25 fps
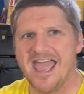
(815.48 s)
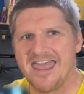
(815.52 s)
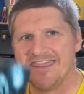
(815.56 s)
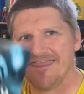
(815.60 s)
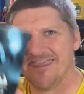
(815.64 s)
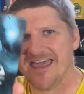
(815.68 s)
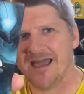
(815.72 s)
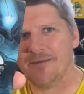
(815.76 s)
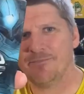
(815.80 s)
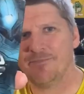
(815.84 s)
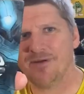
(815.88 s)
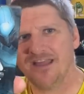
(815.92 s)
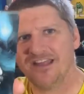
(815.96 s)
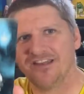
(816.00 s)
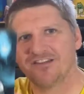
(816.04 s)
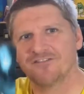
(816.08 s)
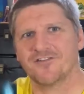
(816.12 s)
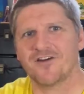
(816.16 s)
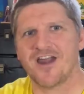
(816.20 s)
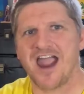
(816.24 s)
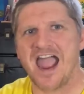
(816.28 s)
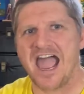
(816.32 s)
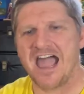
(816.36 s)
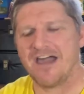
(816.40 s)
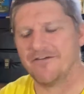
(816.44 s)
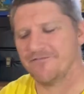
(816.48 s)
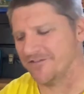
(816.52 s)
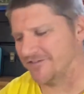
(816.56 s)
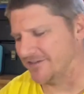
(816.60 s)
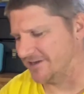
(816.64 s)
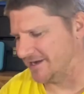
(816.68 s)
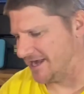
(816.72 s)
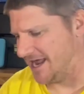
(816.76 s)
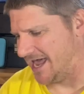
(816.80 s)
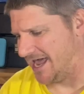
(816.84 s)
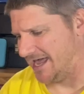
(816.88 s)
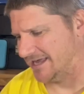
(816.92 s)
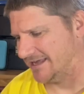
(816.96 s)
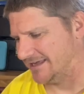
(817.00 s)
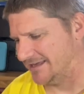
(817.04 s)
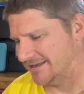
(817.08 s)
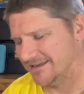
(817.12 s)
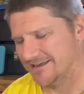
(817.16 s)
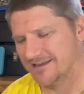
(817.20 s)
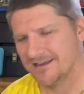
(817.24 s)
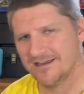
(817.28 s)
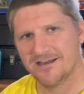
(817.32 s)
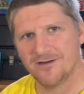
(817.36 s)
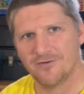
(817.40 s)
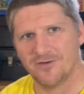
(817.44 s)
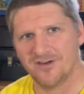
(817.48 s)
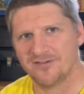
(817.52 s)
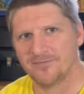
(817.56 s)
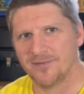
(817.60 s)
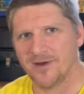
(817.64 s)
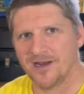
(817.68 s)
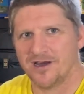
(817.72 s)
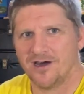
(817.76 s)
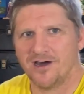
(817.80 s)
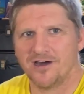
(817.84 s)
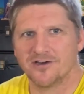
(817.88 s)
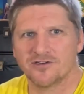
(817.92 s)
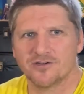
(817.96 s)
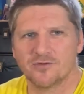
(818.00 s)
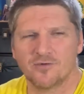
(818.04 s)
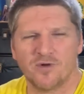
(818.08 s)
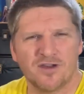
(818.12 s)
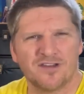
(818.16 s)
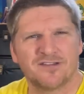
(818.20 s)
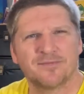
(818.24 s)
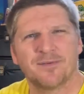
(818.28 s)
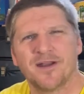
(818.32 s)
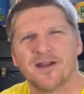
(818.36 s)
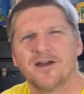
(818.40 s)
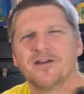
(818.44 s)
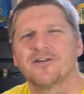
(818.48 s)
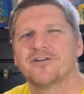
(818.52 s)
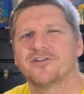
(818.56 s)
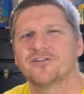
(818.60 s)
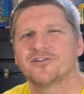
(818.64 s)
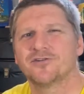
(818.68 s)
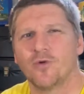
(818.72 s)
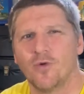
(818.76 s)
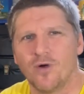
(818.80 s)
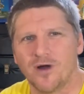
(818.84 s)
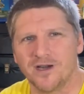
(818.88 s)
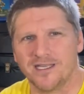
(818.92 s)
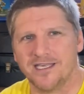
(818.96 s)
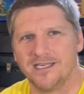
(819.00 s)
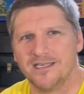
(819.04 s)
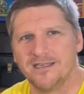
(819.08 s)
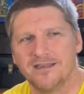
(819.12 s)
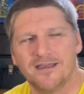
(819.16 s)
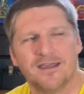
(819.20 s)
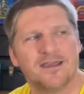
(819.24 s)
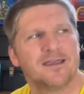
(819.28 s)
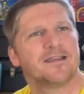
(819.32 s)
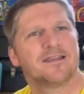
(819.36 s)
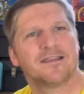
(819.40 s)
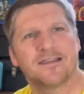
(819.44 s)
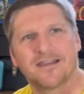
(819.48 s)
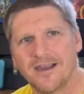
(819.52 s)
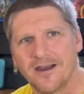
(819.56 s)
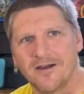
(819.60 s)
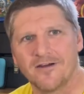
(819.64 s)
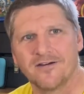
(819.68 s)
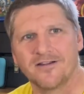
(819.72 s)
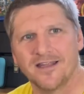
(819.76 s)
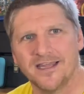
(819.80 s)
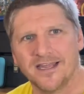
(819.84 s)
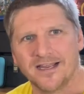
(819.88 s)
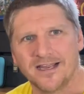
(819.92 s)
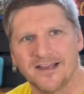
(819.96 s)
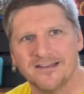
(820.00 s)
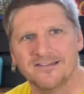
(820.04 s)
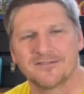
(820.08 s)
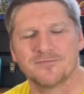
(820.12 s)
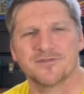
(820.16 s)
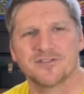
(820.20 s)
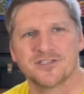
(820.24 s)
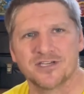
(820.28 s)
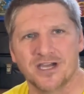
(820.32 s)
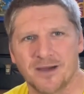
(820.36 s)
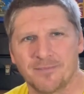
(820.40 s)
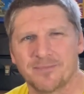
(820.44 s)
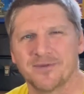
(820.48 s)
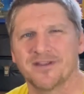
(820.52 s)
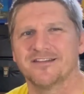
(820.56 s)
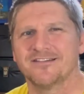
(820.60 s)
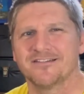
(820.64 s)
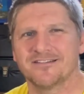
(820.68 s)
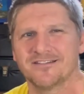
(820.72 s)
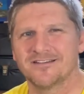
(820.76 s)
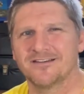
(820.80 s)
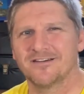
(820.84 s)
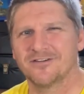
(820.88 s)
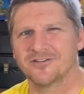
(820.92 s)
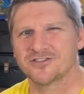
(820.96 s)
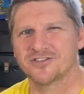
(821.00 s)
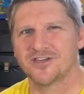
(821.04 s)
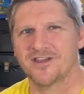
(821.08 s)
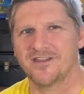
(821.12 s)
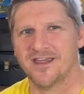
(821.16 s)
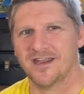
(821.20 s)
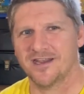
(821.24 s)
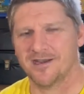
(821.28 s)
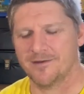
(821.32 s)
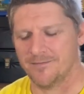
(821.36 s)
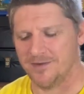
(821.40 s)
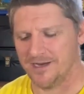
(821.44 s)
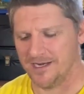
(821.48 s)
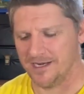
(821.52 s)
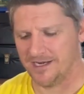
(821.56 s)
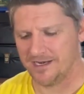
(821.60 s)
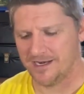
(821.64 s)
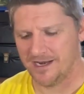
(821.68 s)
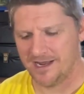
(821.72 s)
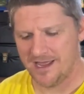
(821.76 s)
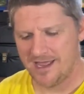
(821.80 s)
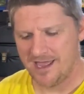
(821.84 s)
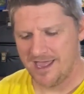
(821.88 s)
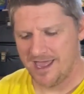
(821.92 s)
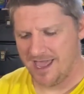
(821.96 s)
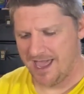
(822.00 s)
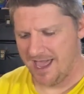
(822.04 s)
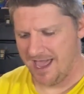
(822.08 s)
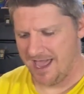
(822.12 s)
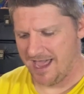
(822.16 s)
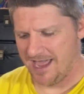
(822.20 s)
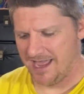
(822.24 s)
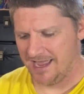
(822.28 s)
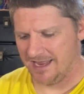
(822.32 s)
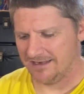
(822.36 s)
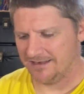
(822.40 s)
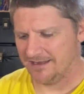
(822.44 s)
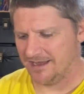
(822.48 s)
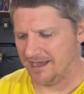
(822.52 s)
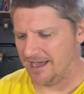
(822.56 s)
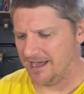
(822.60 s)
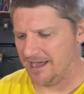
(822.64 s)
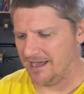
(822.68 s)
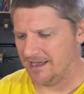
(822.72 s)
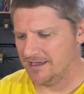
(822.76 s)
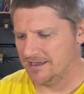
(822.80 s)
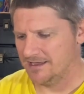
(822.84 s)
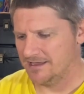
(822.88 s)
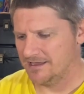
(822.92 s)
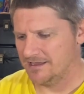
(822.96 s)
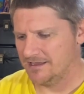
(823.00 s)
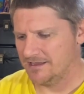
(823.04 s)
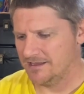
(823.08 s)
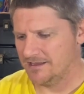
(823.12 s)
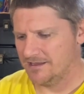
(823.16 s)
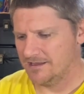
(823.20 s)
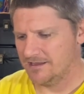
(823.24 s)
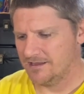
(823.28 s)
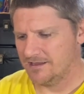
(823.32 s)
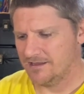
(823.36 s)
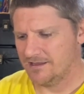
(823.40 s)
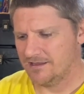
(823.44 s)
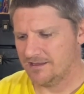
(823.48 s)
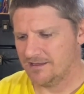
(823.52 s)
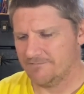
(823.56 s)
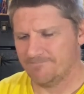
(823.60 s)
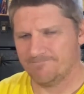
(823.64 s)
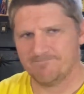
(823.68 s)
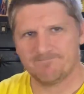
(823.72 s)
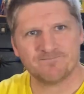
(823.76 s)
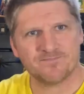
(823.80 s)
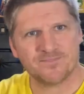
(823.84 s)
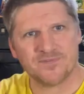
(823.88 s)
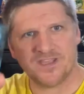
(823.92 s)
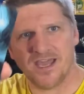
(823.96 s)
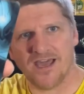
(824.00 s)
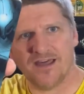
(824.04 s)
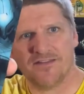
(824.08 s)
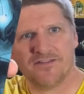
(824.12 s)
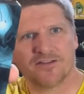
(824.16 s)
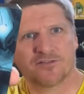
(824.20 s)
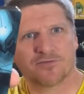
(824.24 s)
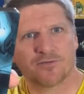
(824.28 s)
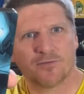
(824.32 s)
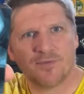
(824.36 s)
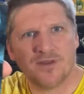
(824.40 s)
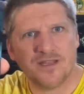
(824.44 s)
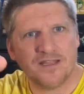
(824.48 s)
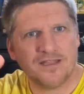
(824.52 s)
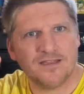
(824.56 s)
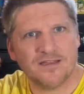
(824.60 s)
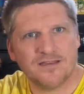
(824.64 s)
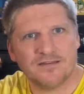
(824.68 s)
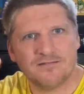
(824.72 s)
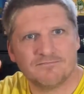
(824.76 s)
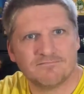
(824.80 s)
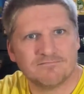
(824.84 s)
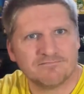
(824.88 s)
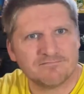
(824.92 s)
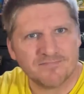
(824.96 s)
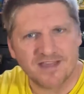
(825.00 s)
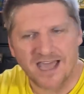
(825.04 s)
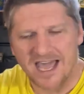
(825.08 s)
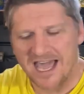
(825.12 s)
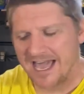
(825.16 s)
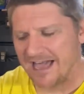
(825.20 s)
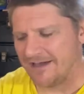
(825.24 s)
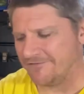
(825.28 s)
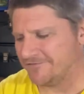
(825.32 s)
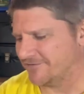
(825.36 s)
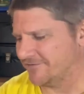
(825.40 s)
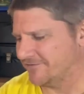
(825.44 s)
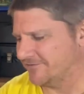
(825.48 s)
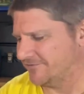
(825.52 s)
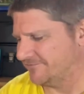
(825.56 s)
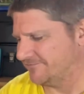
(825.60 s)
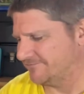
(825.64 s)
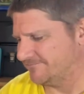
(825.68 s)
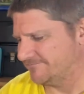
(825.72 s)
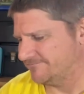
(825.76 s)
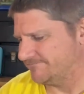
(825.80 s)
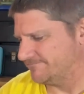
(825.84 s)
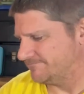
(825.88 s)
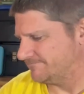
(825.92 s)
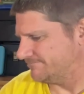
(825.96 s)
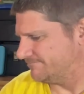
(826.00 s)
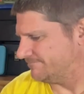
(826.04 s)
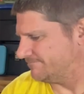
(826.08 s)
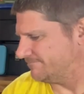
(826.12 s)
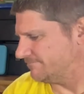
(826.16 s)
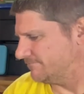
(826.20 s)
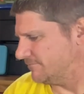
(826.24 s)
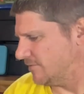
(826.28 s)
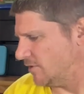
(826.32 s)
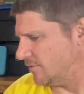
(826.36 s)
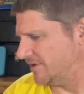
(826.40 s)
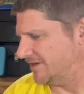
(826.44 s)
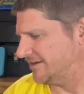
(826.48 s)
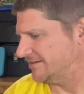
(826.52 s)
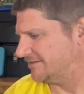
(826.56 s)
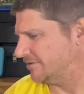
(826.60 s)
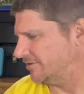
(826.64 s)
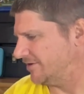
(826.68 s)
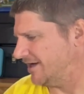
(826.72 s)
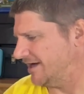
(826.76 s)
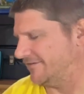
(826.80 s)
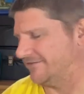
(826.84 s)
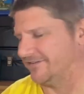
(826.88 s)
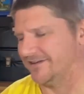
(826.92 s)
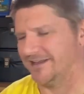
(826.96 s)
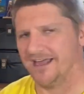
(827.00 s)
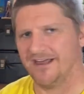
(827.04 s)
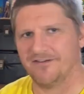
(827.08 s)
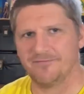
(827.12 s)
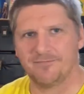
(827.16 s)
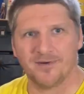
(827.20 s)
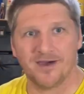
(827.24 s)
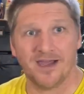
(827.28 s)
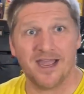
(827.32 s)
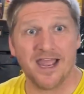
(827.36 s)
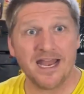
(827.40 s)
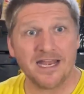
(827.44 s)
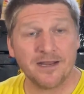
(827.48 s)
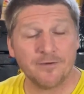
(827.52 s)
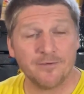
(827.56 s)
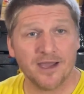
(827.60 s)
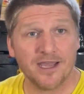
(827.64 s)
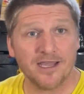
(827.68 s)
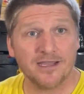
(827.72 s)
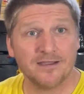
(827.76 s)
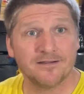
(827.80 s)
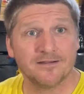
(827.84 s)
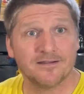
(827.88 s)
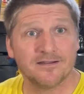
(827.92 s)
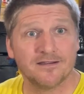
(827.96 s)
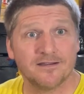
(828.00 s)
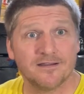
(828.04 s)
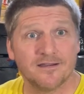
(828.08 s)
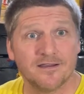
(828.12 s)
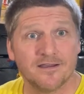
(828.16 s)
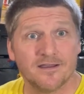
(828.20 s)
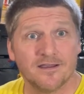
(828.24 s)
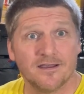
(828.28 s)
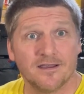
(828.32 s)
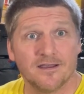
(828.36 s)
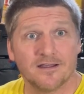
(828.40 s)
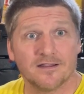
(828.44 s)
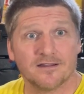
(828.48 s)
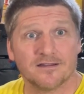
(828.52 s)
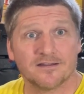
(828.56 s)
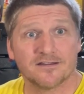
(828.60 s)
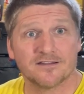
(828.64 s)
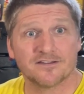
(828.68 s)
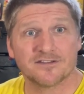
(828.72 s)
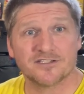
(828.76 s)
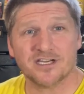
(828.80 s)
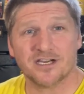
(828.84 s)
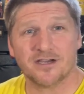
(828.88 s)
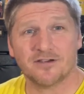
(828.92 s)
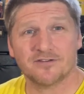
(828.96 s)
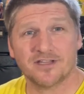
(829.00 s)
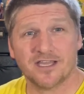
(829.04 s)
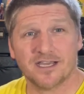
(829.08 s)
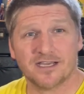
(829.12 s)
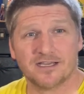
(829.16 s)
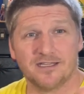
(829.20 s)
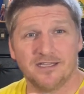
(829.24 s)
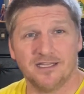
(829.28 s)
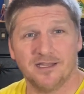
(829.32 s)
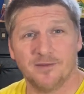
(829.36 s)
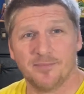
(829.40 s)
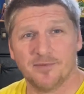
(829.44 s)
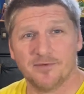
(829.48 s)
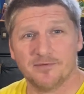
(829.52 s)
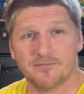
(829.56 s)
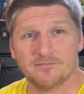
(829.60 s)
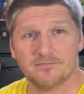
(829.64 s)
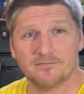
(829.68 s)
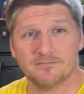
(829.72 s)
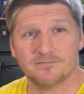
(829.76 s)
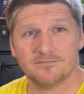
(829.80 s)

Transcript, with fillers: And that pays for half of the day. We spent 100, well, we spent 120. Carol Ann got some shoppings. I'll show you that in a minute. And uh, yeah, this would be half of what we still have left. But anyway, let's check out that clip.